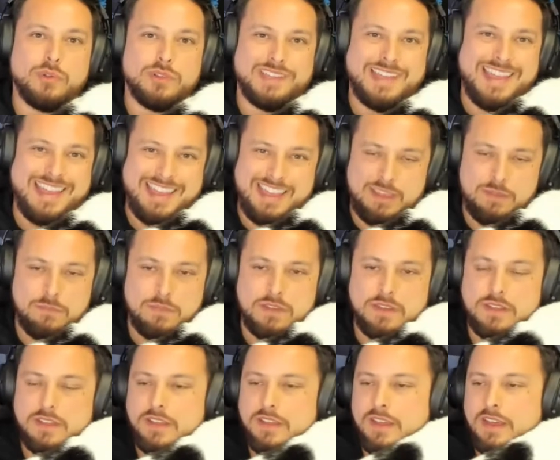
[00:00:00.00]
game
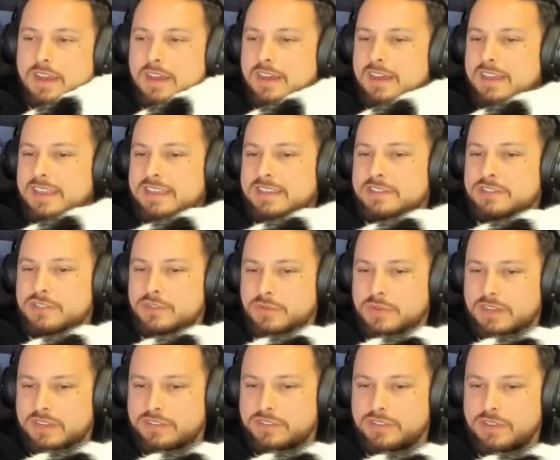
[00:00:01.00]
in
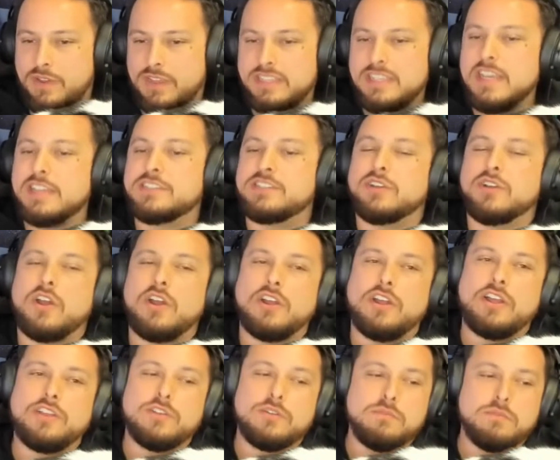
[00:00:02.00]
doing so. And yes, there are
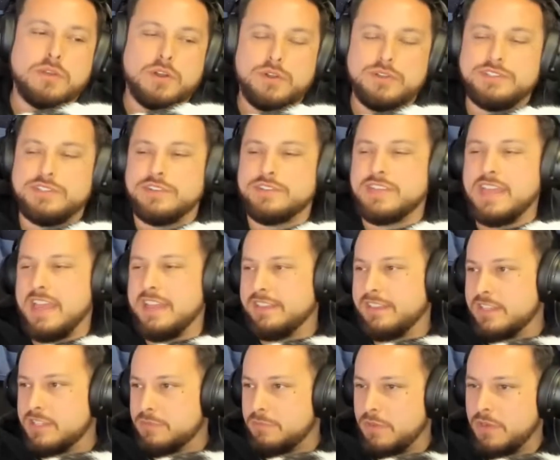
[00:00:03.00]
other modes. There's
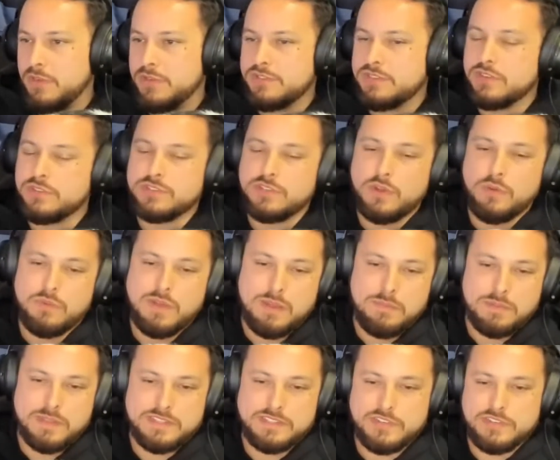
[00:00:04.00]
endless modes. There's no
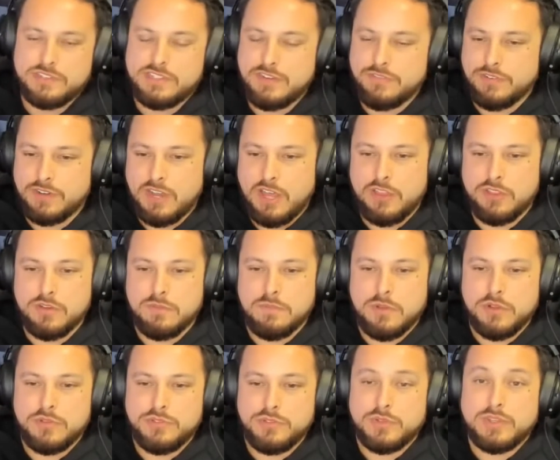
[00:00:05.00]
weapons. There's different other
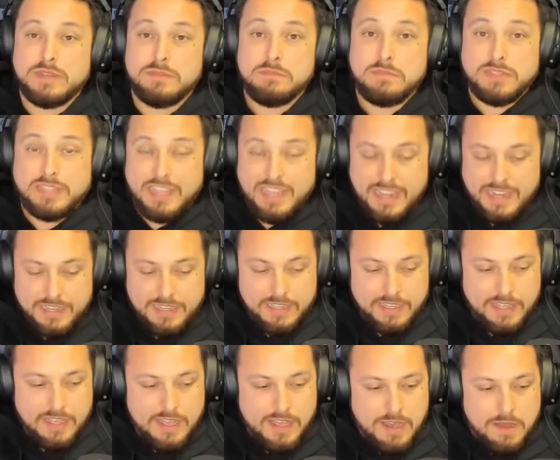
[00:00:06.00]
modes you can play.
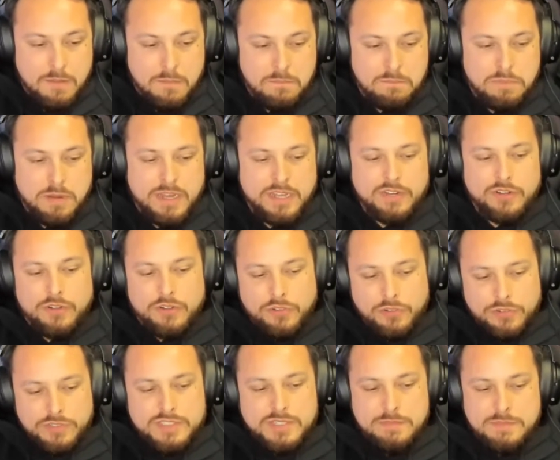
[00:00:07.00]
But
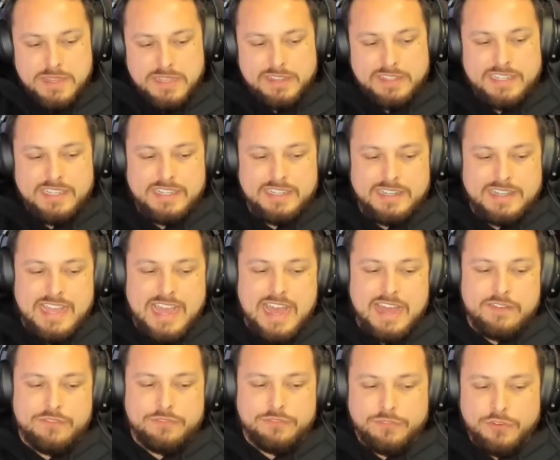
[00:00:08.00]
ultimately,
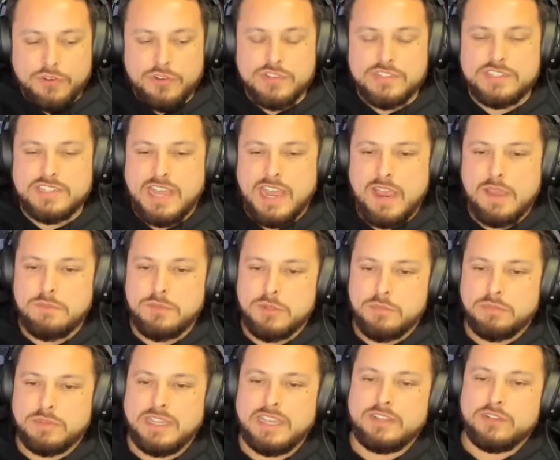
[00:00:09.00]
that first time you
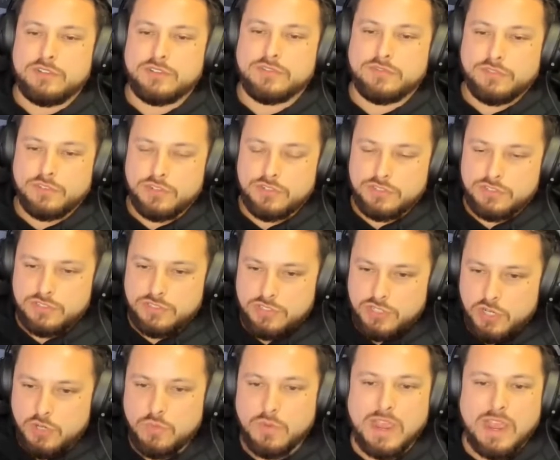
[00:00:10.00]
play it, those first
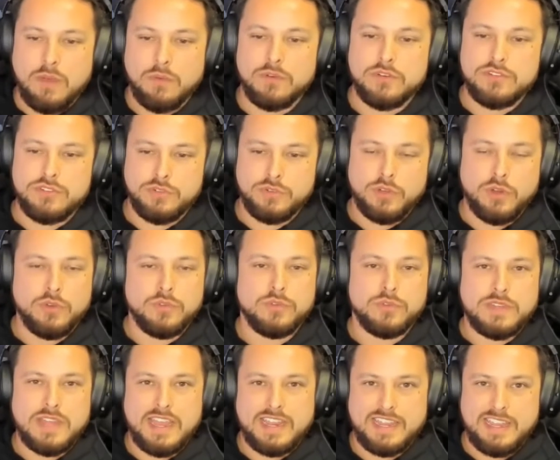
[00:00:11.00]
2 hours you go
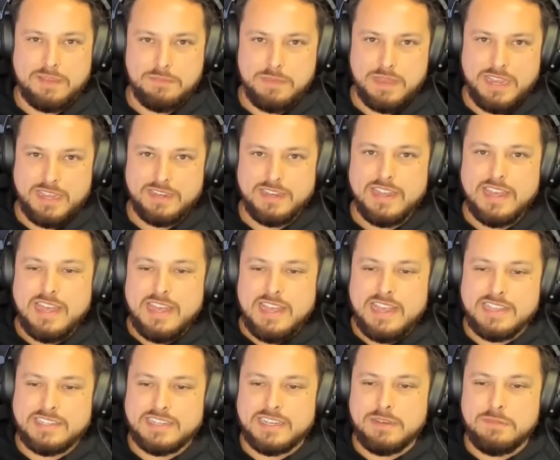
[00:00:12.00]
through that campaign
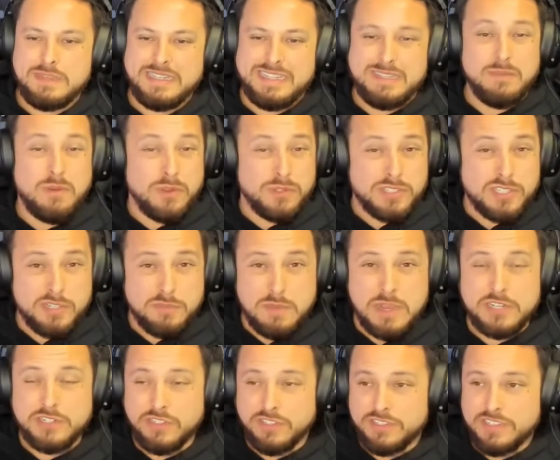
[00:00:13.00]
is going to be the most
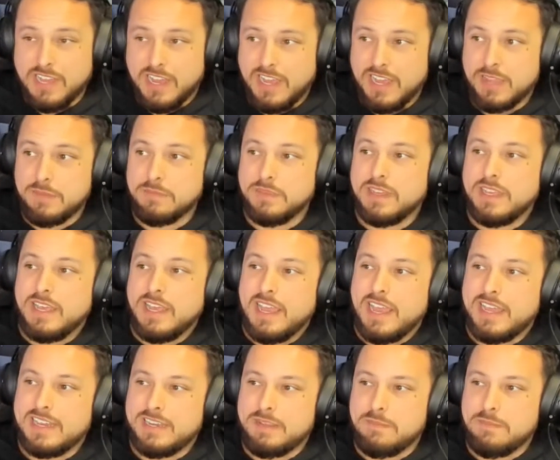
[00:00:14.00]
special time. And it